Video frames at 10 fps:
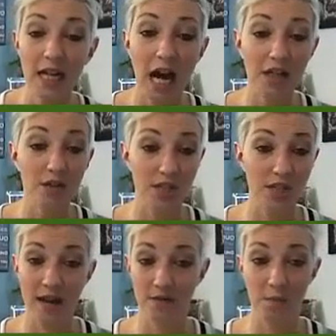You just
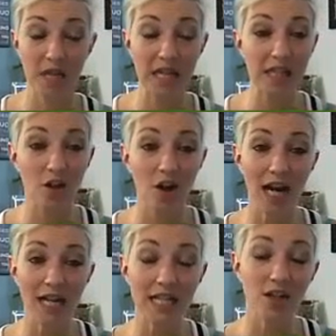have to meet their
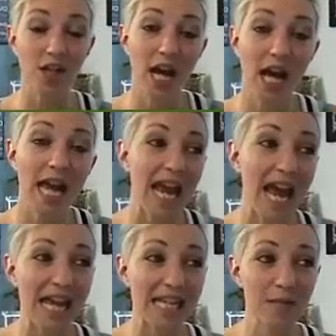criteria. It
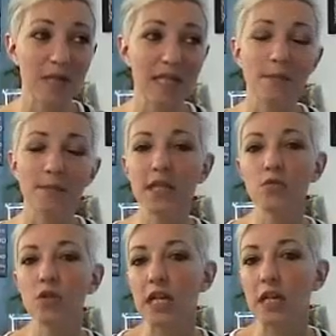has to be something
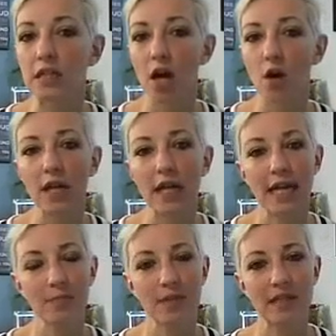unique, though. It
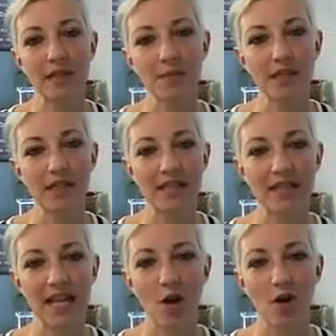can't be something that's
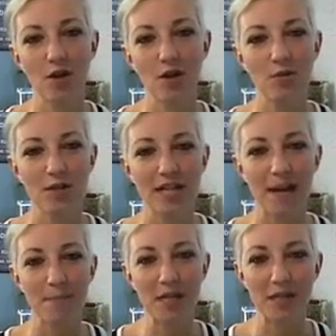like, oh, you just
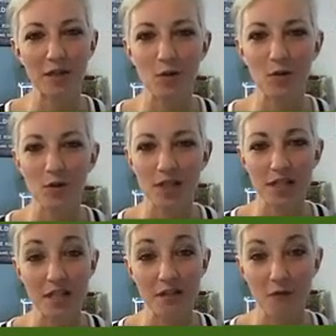type it into Google and
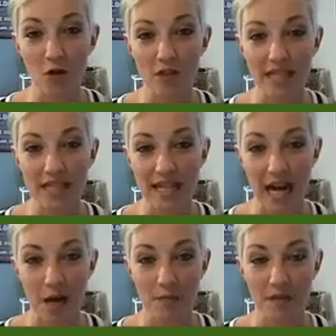it's the first list that
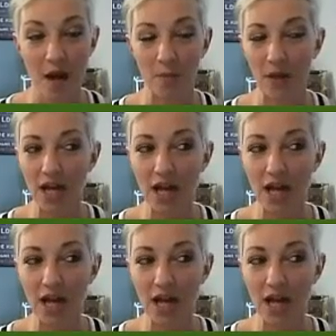comes up.